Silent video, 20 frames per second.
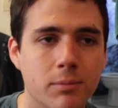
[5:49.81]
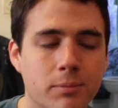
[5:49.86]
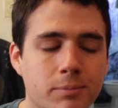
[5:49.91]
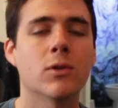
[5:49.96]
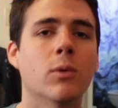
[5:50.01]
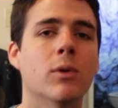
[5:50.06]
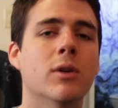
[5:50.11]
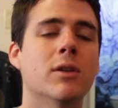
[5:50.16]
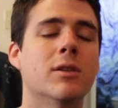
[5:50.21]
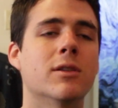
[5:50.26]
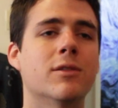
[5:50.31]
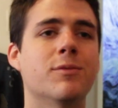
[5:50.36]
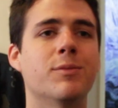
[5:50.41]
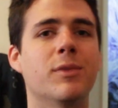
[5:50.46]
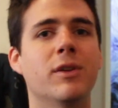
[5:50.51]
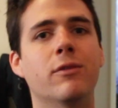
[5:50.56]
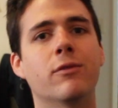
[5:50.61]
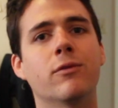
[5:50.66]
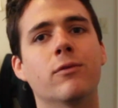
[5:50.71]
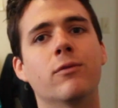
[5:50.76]
So what does this
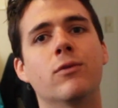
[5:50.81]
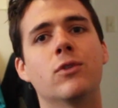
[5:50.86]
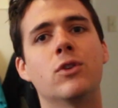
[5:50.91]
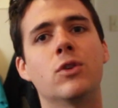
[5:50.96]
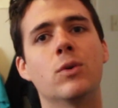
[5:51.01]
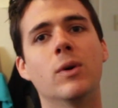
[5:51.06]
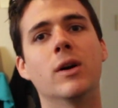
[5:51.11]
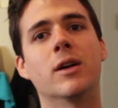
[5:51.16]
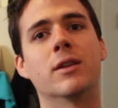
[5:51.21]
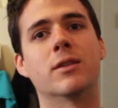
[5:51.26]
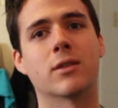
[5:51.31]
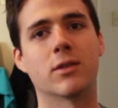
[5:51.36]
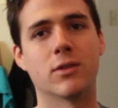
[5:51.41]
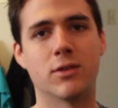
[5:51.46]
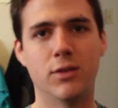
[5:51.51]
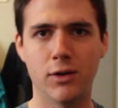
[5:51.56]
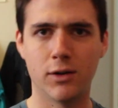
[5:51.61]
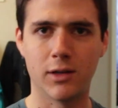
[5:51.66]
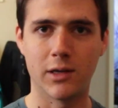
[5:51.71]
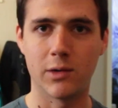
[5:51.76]
mean to us? Because
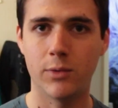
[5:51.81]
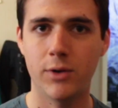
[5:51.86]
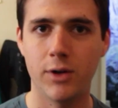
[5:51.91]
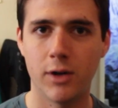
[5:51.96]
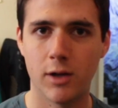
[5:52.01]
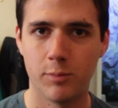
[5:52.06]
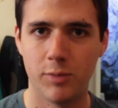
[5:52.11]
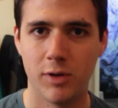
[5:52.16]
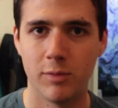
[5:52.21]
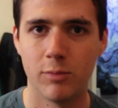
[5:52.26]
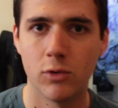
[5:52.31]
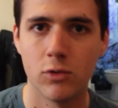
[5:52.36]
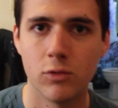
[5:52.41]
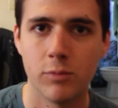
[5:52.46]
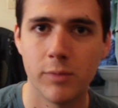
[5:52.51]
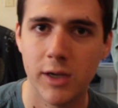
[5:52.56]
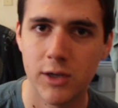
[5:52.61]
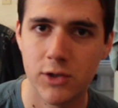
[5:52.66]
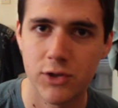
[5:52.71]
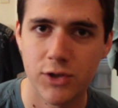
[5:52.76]
certainly we're not people who
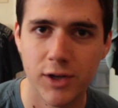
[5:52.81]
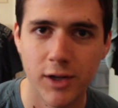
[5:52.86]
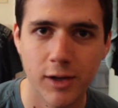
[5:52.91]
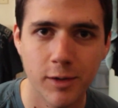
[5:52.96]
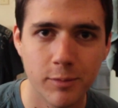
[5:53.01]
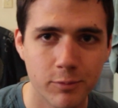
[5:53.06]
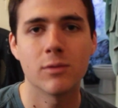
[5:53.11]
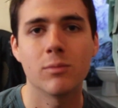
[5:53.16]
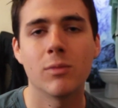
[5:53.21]
make shit up.